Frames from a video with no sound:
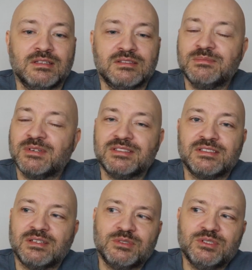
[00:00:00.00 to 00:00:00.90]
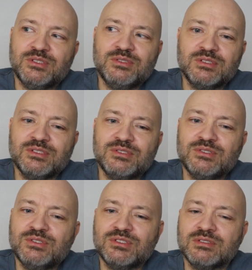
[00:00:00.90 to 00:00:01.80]
Some might say, well, you know, you,
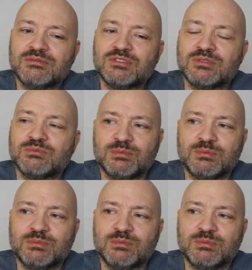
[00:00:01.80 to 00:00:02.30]
you shouldn't